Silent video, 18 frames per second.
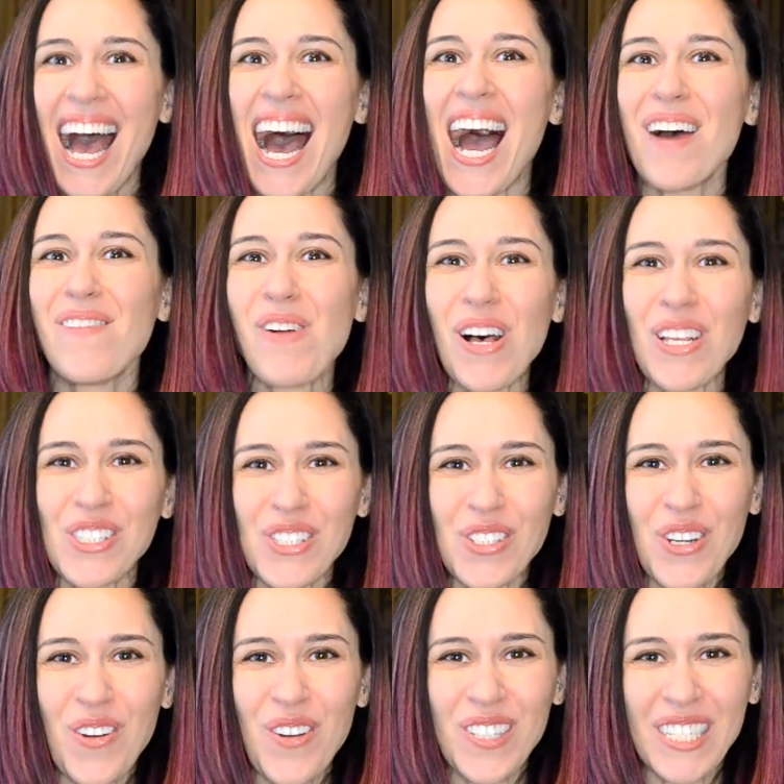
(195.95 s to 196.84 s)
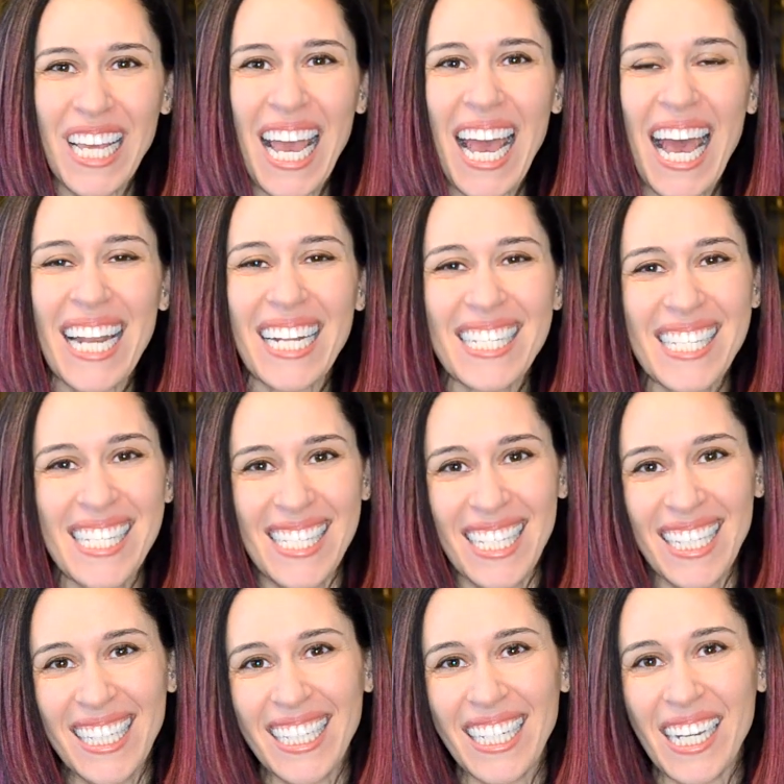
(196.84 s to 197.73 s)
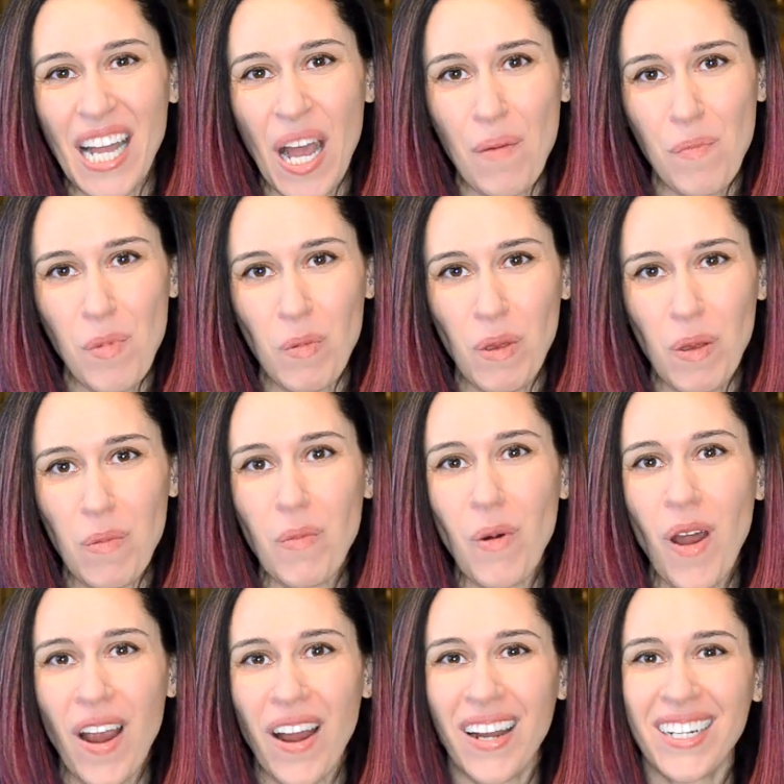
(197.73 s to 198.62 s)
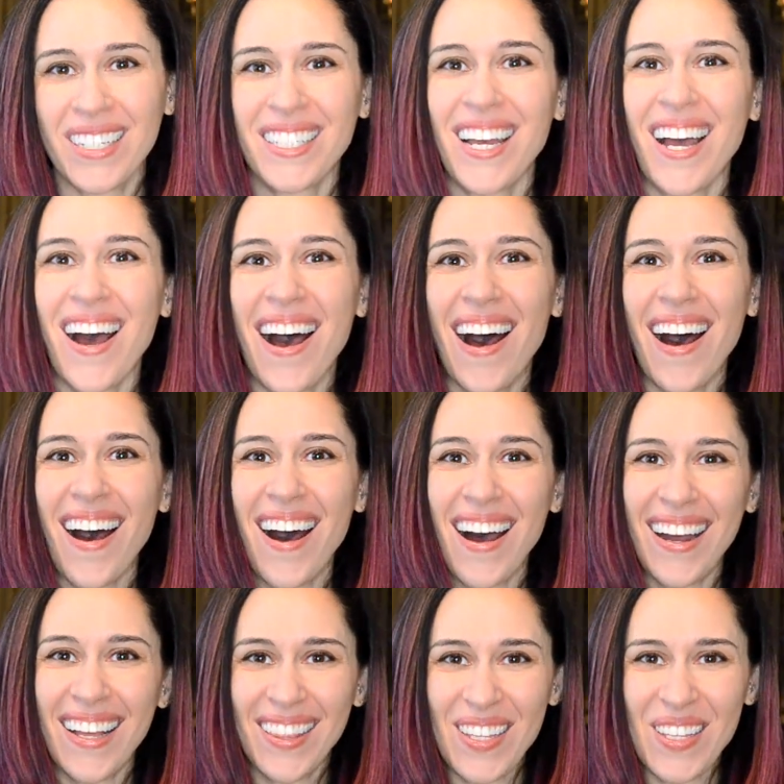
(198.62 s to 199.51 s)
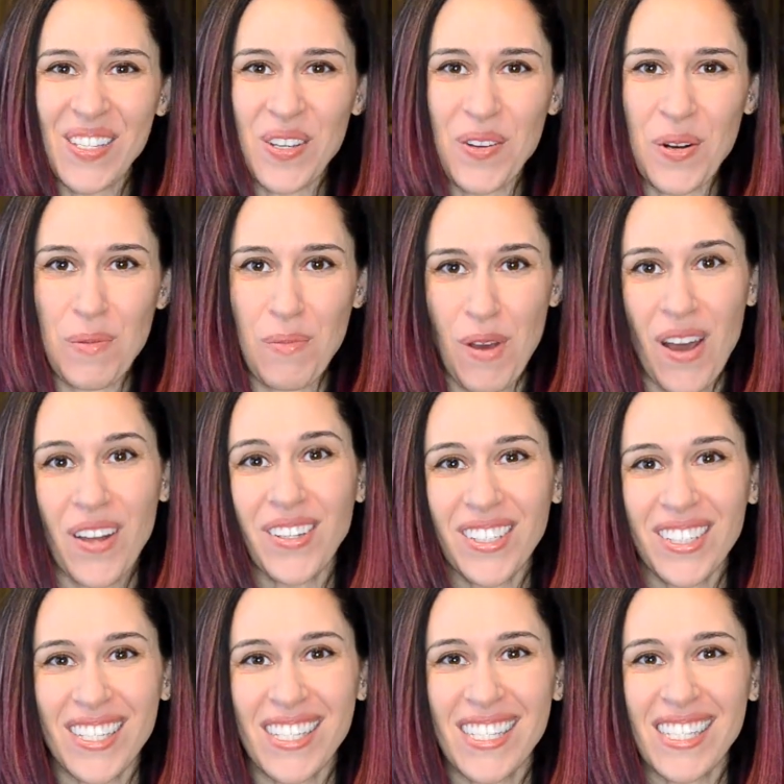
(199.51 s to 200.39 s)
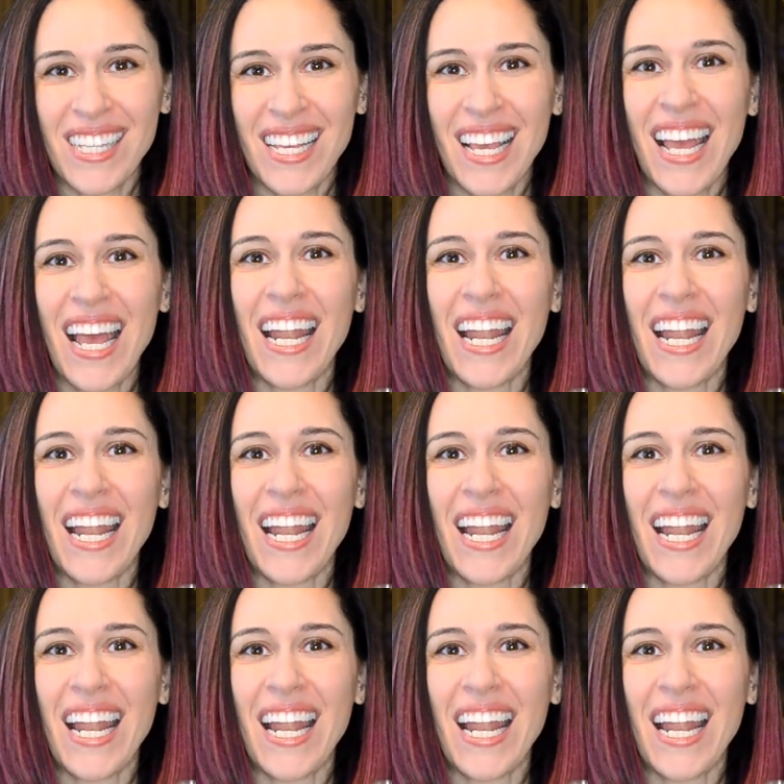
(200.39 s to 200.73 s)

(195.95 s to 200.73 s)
I'm also going to add a silly accompaniment part on the soda bottles.